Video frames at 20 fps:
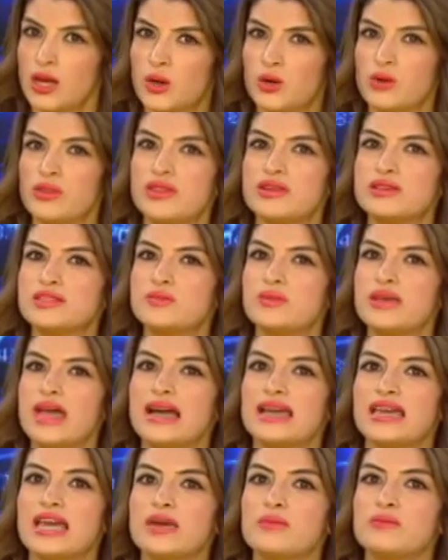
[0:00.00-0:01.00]
Could this be
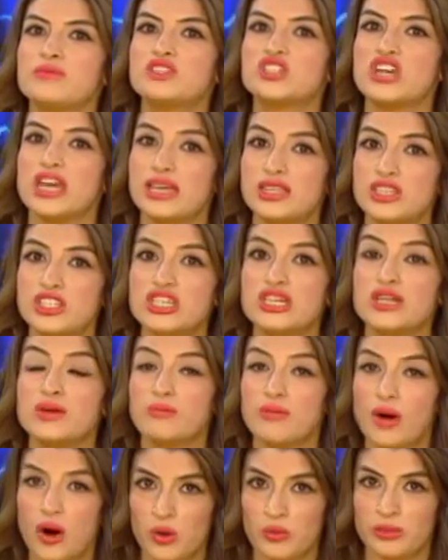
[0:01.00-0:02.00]
a game-changing
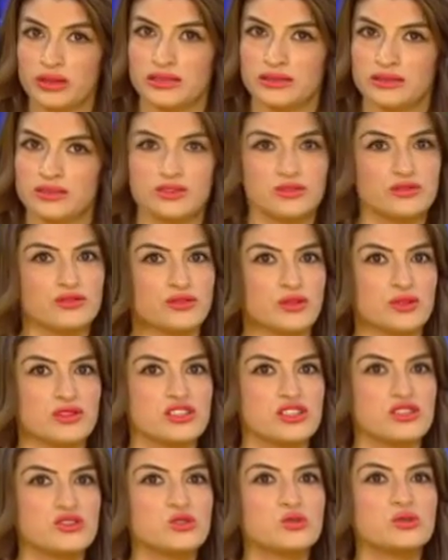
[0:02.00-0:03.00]
moment for
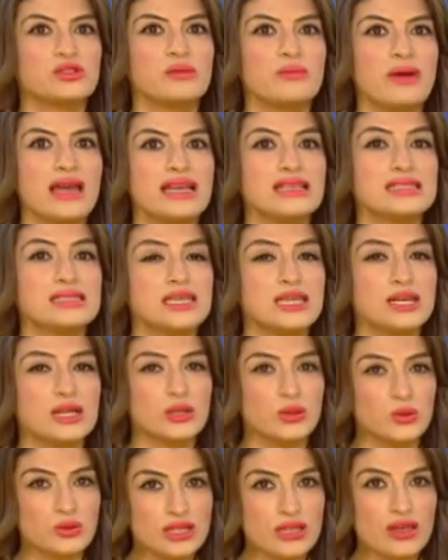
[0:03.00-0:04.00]
central banks,
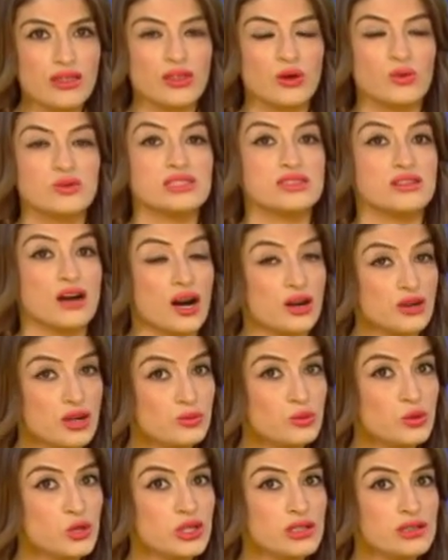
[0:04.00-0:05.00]
including those in
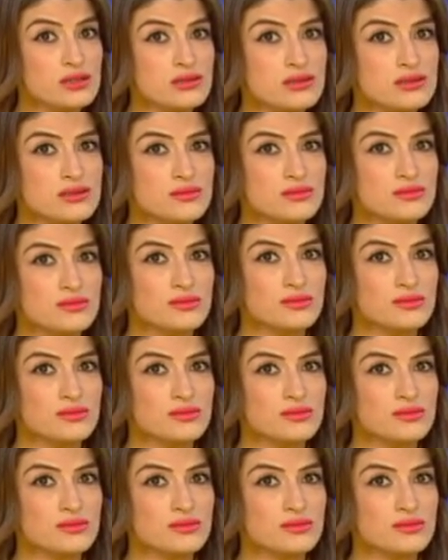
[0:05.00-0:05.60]
Arab world?